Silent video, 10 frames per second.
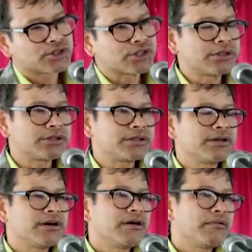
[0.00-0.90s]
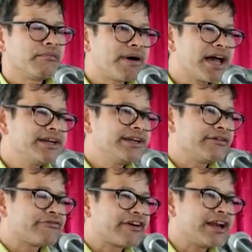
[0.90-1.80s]
So, my
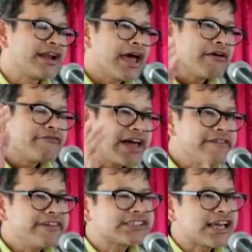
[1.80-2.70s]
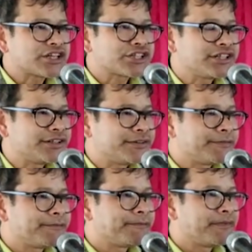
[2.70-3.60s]
dear friend, when we
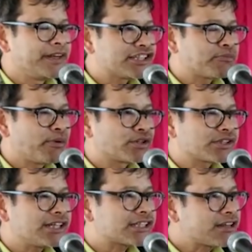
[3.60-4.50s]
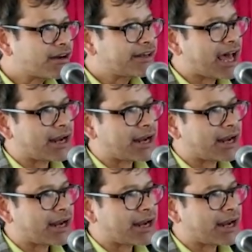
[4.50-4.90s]
sanction this post, it's not